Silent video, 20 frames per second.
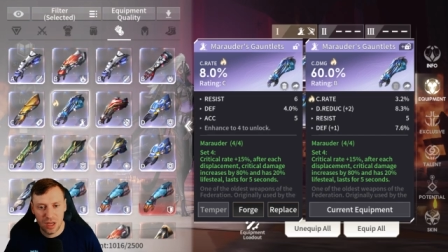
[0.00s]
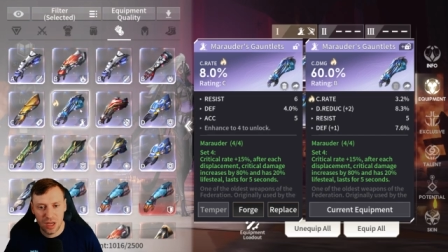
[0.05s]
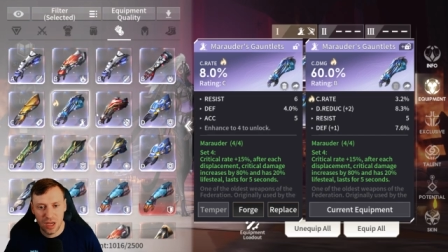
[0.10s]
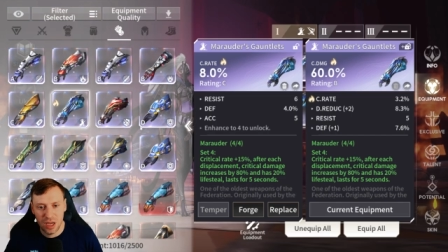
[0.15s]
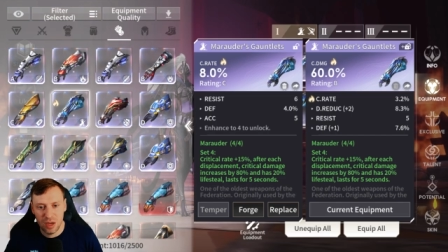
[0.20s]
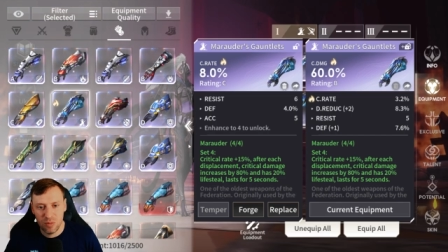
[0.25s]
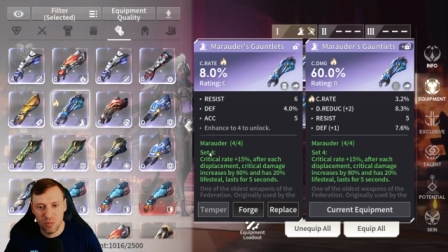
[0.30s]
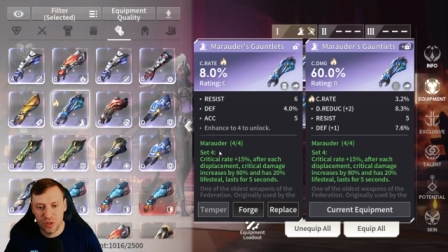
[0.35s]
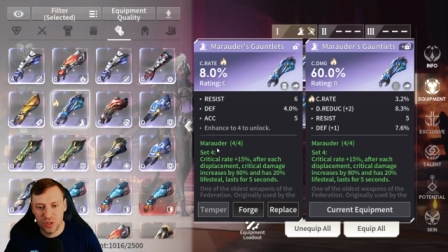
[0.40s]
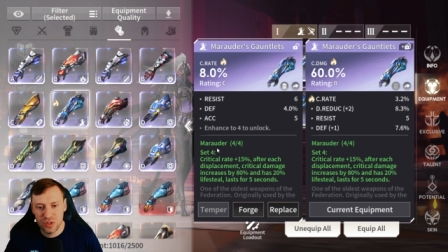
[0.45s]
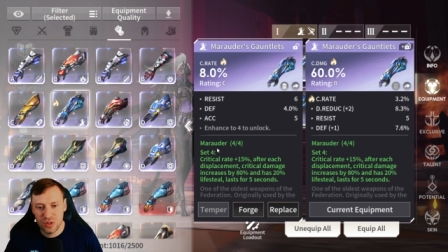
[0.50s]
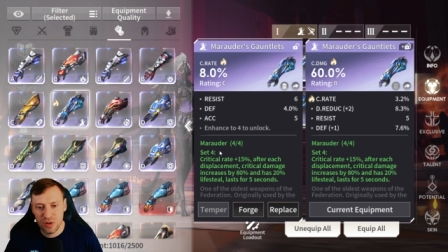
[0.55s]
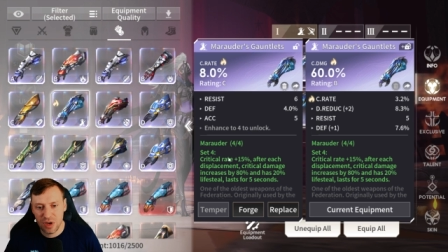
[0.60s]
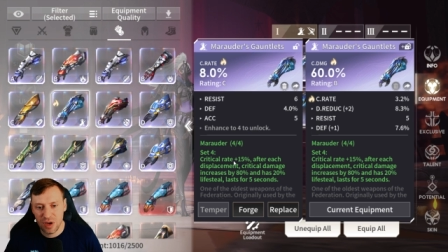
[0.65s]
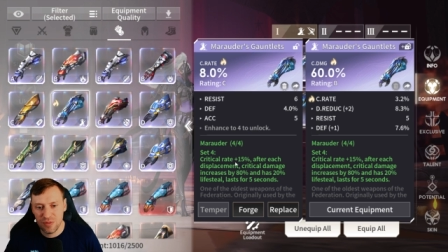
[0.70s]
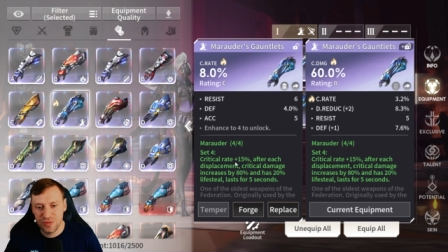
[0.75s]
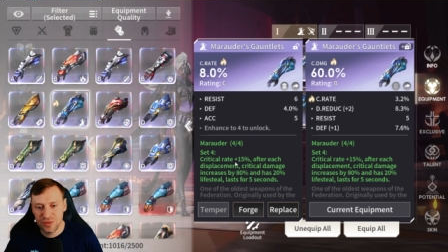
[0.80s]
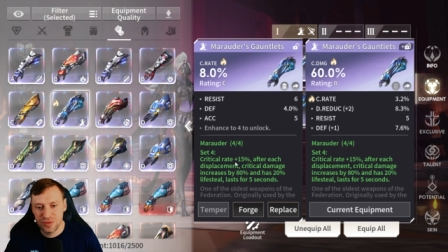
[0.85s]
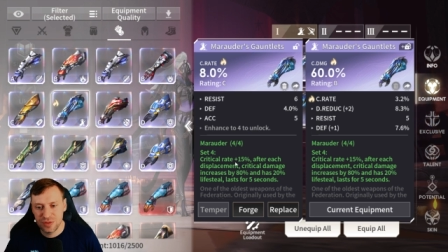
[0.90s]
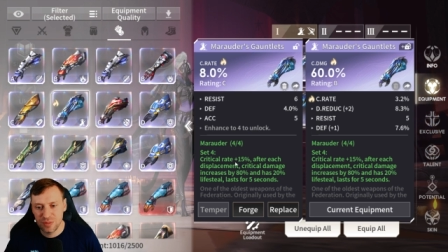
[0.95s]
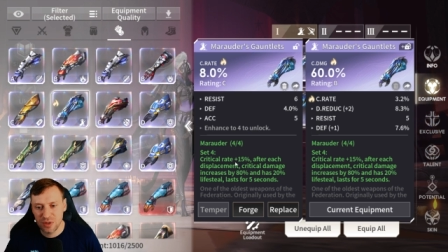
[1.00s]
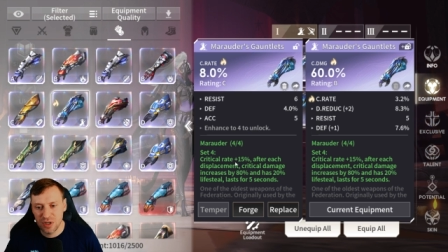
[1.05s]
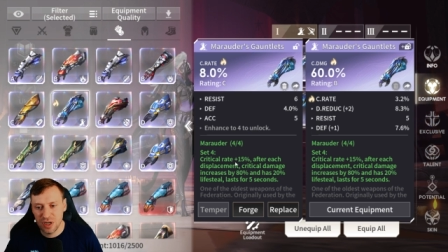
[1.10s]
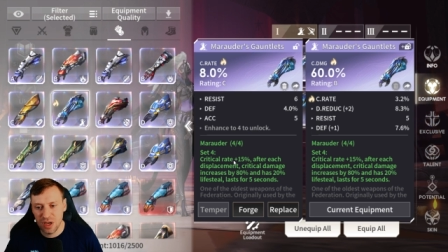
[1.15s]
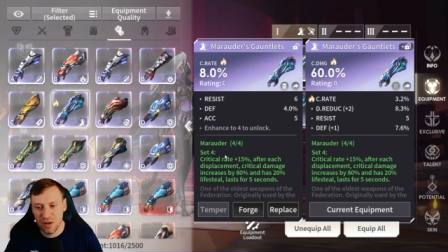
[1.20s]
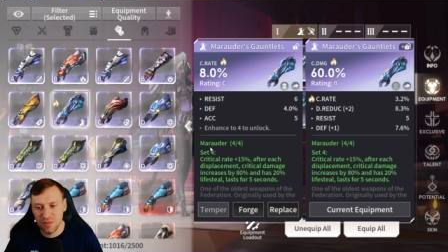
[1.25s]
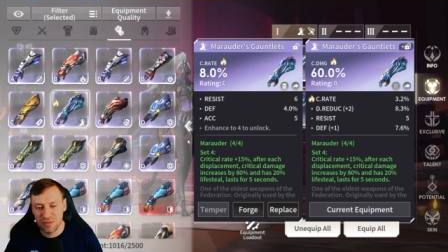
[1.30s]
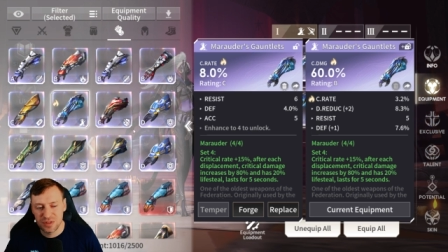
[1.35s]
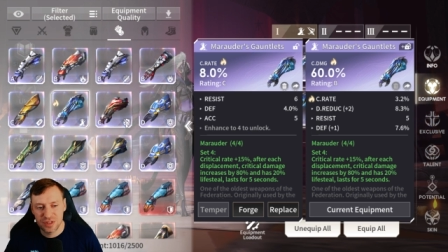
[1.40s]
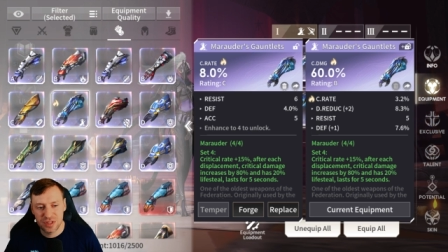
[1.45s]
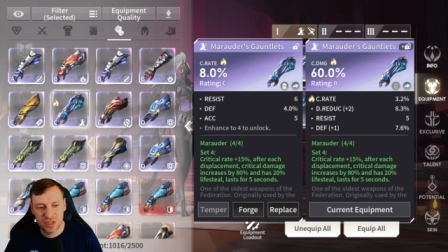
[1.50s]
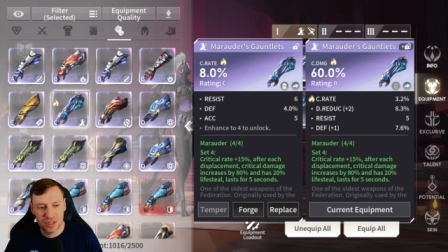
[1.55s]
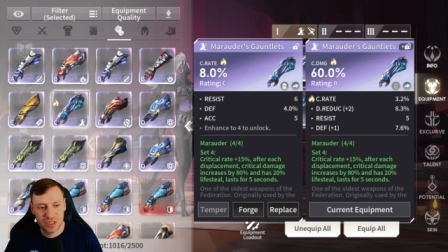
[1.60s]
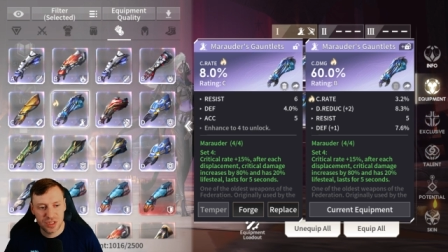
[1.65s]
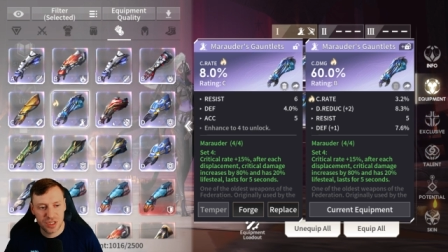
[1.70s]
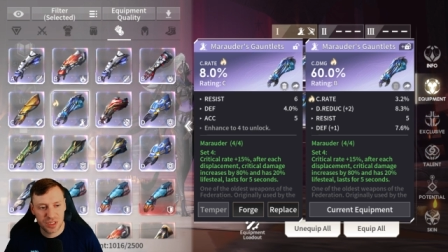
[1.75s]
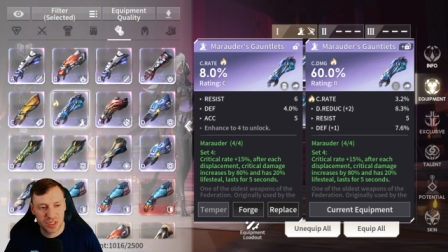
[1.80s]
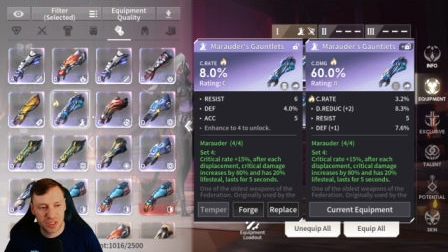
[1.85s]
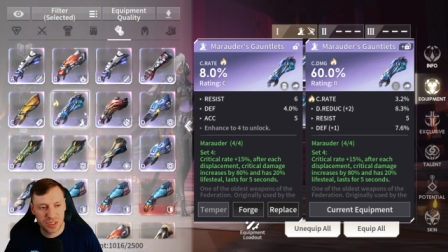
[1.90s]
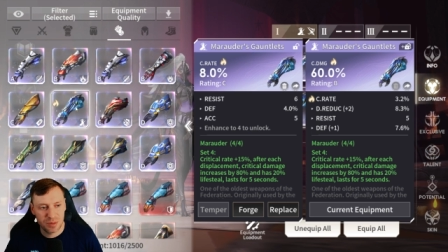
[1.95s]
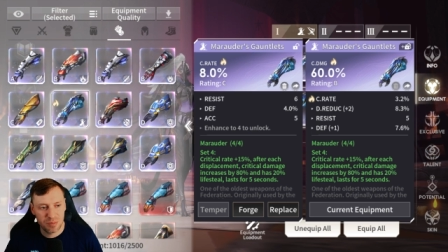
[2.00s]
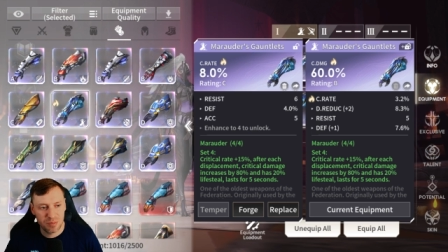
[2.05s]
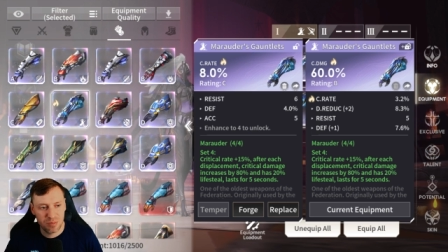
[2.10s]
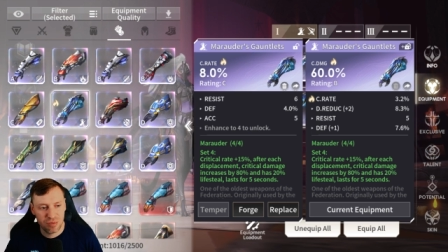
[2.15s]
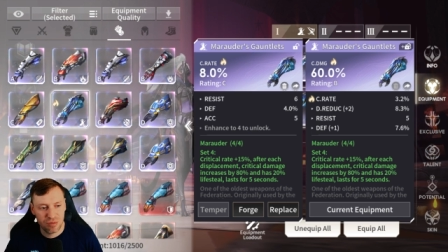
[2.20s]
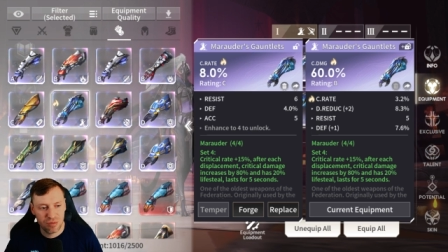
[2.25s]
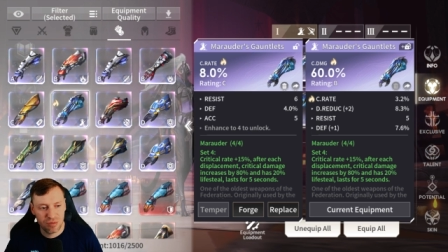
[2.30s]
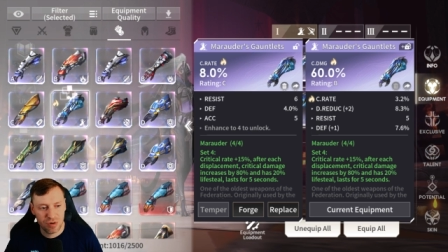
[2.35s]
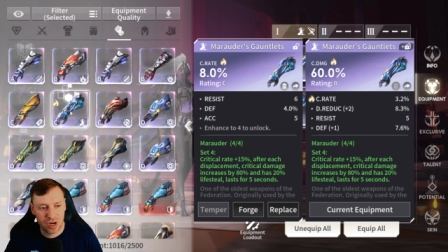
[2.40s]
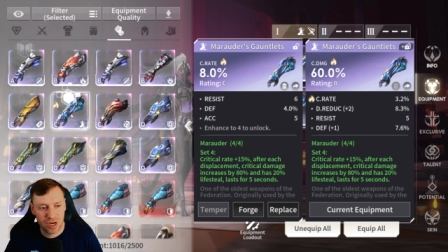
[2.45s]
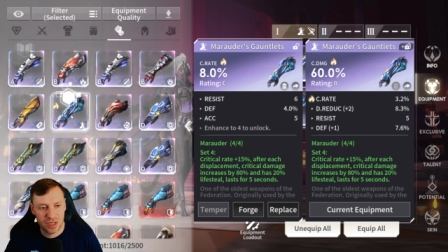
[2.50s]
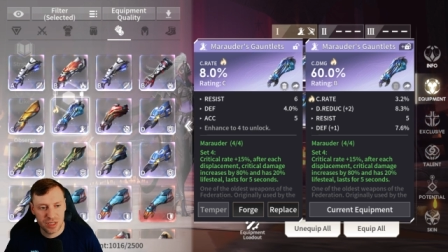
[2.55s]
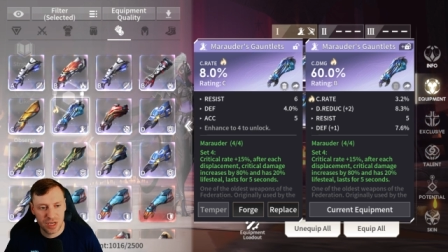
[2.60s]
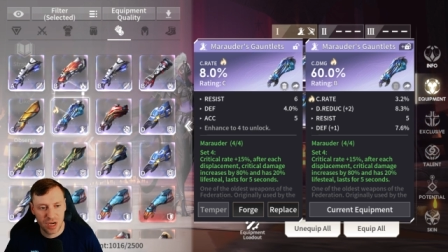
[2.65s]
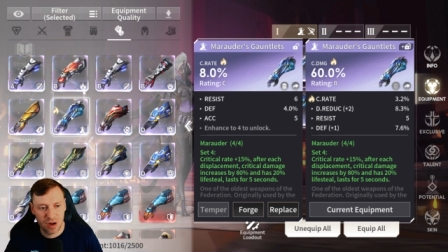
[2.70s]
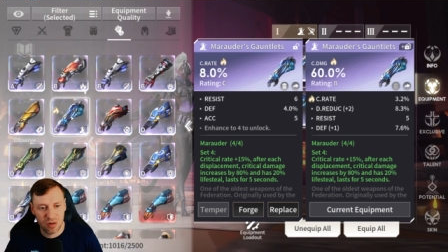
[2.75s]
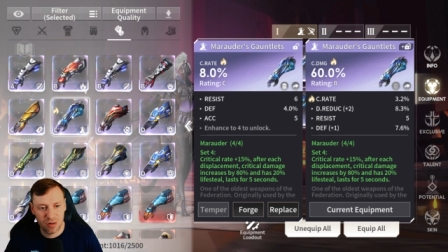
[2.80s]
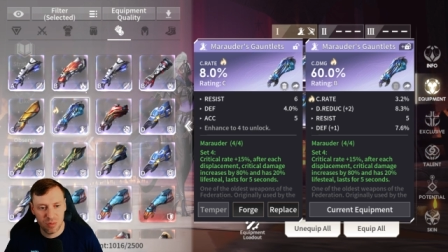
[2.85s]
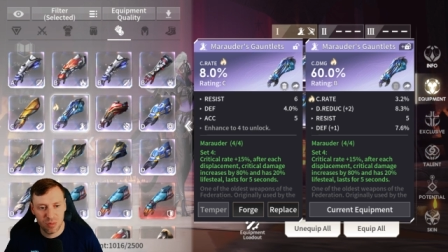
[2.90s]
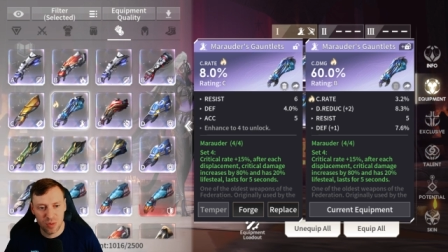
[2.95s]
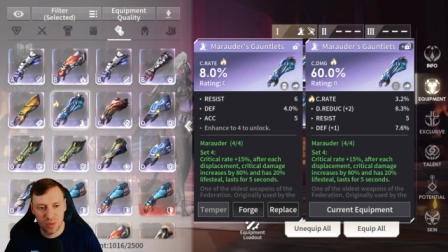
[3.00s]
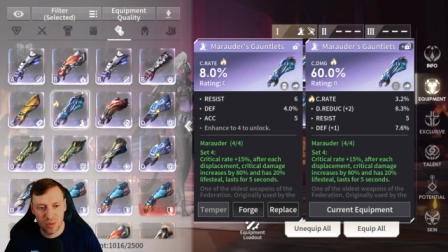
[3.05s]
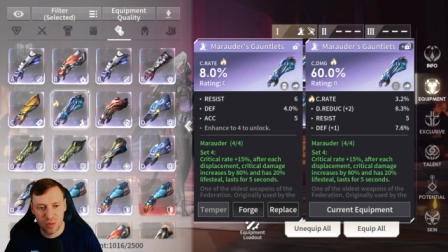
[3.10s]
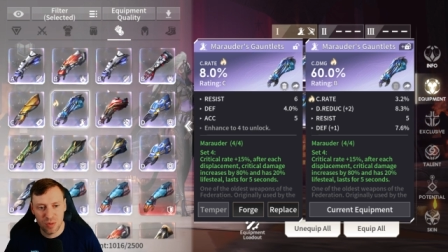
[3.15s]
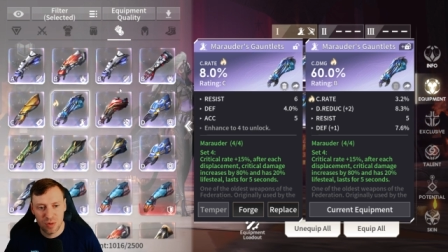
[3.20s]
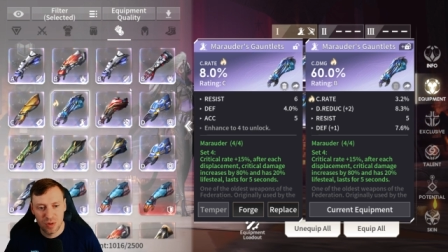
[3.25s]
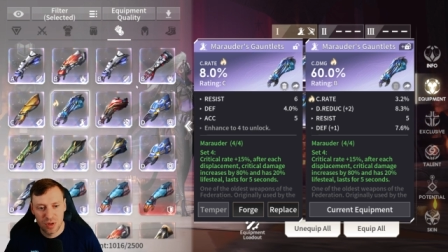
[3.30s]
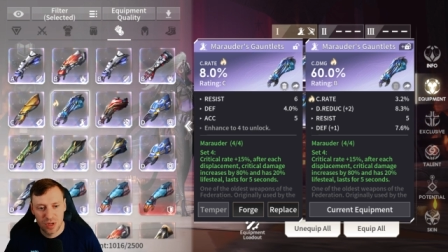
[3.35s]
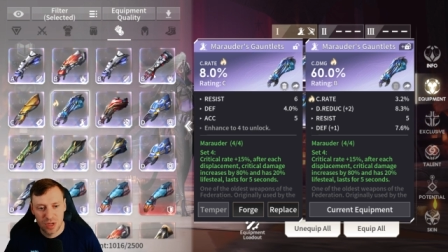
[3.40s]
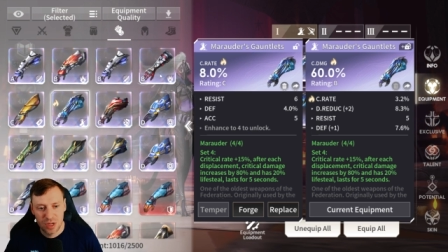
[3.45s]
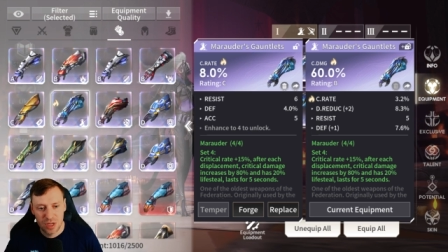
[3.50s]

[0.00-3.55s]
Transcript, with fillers: And we do have some gloves. They're just pretty terrible.